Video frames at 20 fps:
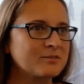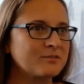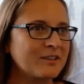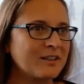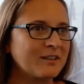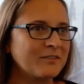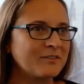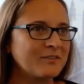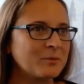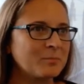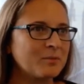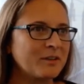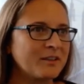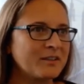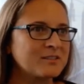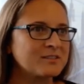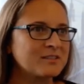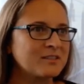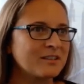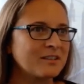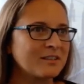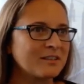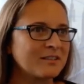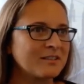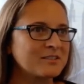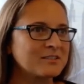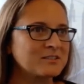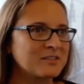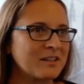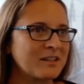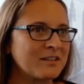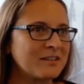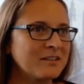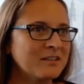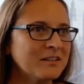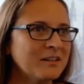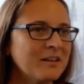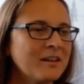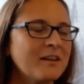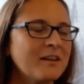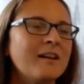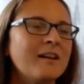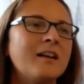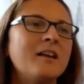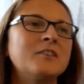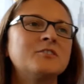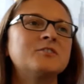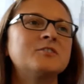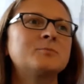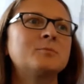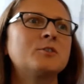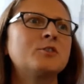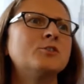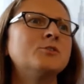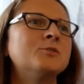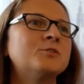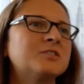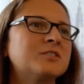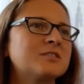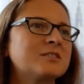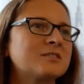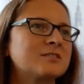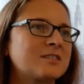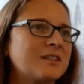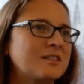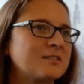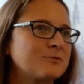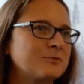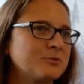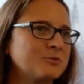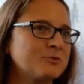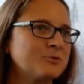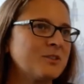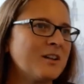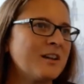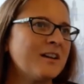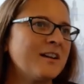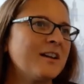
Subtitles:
around the place that they're going to stay in? So it's been hugely successful.